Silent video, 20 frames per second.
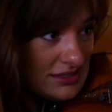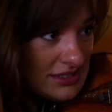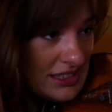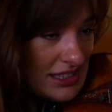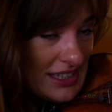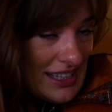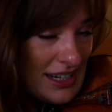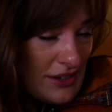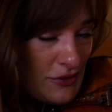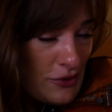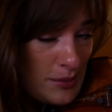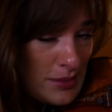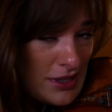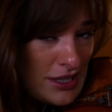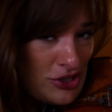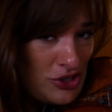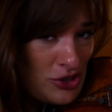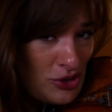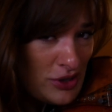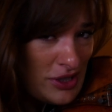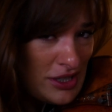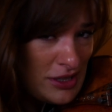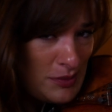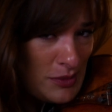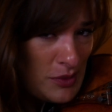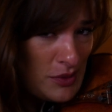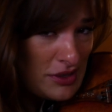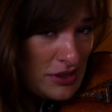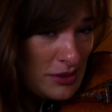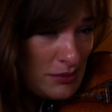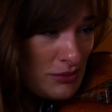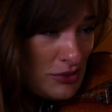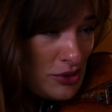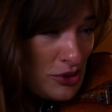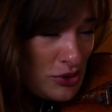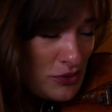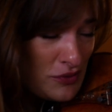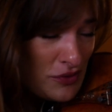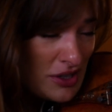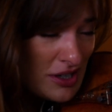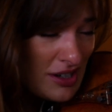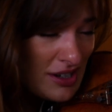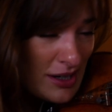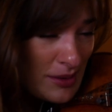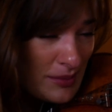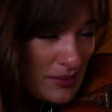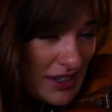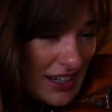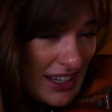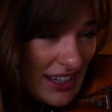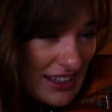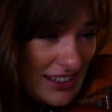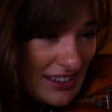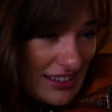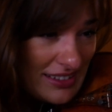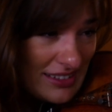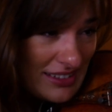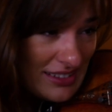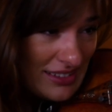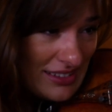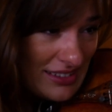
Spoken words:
And then everybody joins me with some beautiful harmony.